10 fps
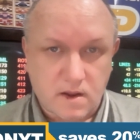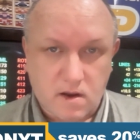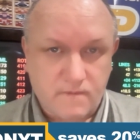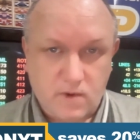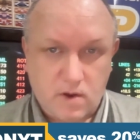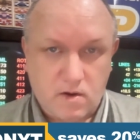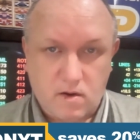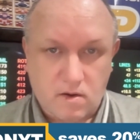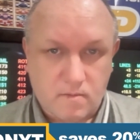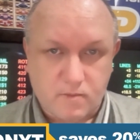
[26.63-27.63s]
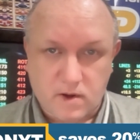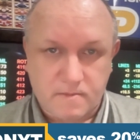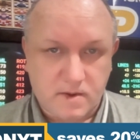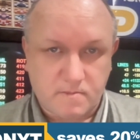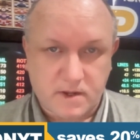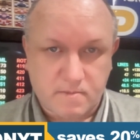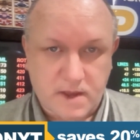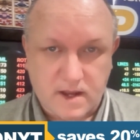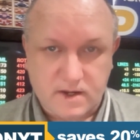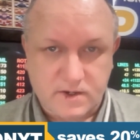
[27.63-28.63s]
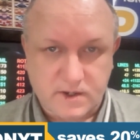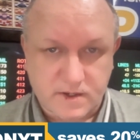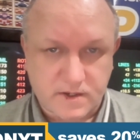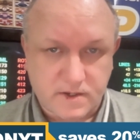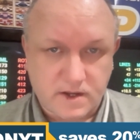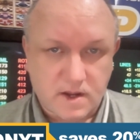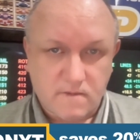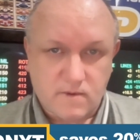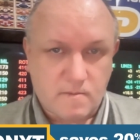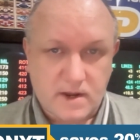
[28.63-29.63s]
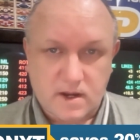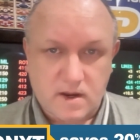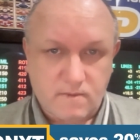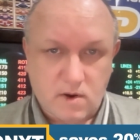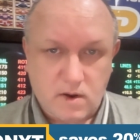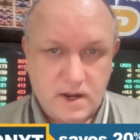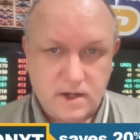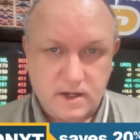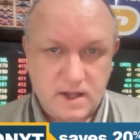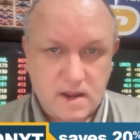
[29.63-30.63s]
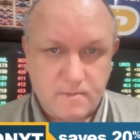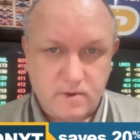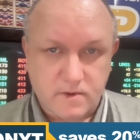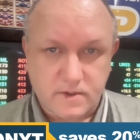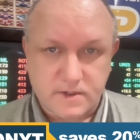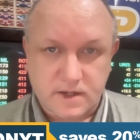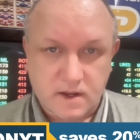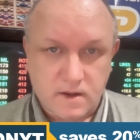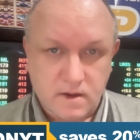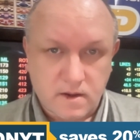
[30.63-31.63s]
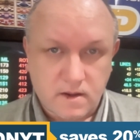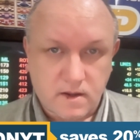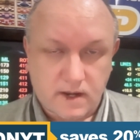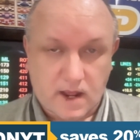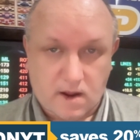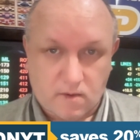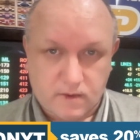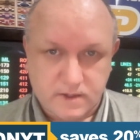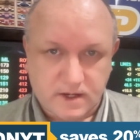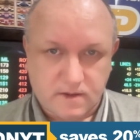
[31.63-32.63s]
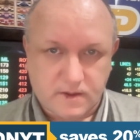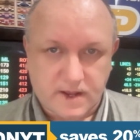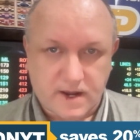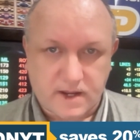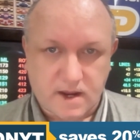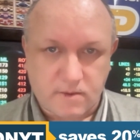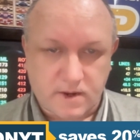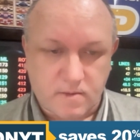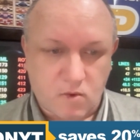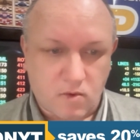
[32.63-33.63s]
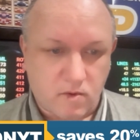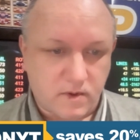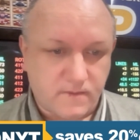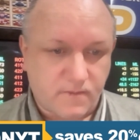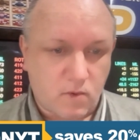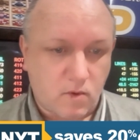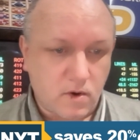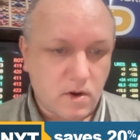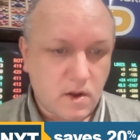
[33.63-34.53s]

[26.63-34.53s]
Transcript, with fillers: off all premium pick packages from any of our handicappers. Now, let's take a look at the handicapping boards for